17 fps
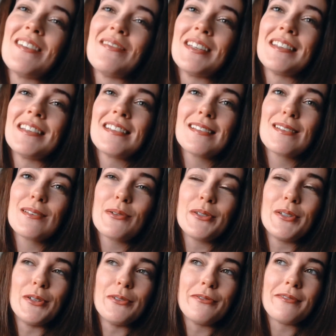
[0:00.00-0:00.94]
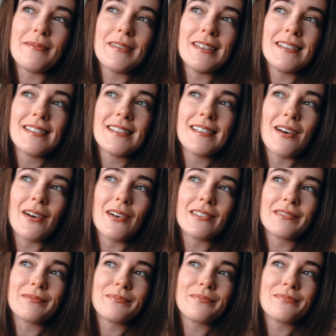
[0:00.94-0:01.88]
I mean, this is all new for me, so
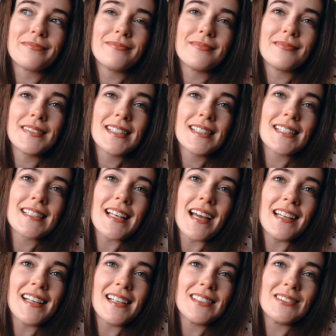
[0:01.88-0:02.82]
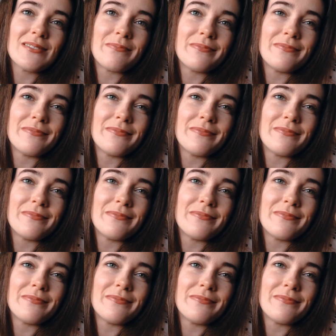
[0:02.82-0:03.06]
it's exciting.